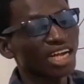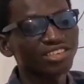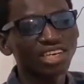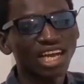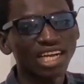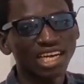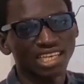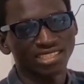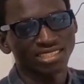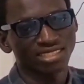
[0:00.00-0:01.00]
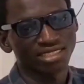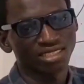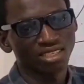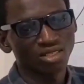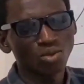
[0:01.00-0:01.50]
adrenal gland,
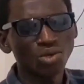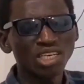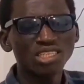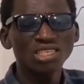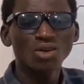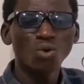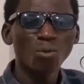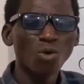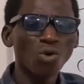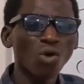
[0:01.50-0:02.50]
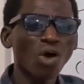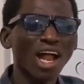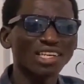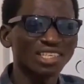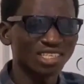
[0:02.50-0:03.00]
to release a hormone
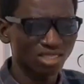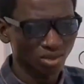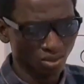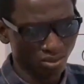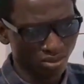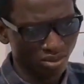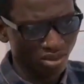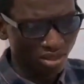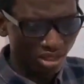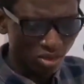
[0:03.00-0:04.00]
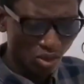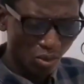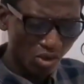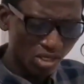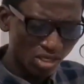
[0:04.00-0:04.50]
called aldosterone. This
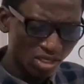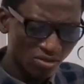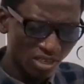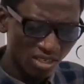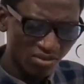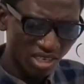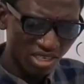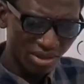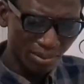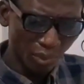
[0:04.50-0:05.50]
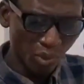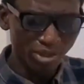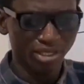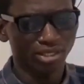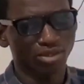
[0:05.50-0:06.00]
hormone is very, very
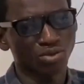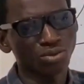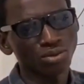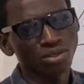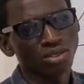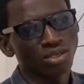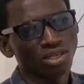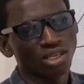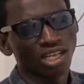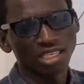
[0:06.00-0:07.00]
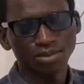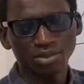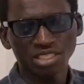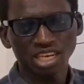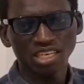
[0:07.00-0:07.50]
important too,
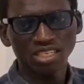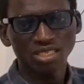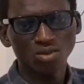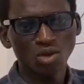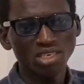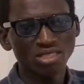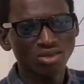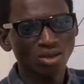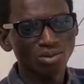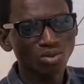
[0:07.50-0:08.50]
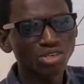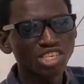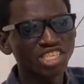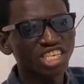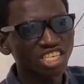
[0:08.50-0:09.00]
especially when it comes to
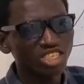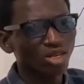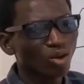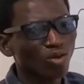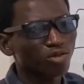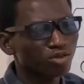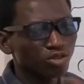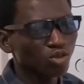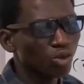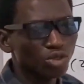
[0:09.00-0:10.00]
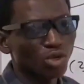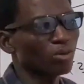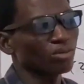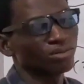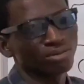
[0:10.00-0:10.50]
retention of
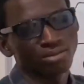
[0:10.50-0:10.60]
sodium.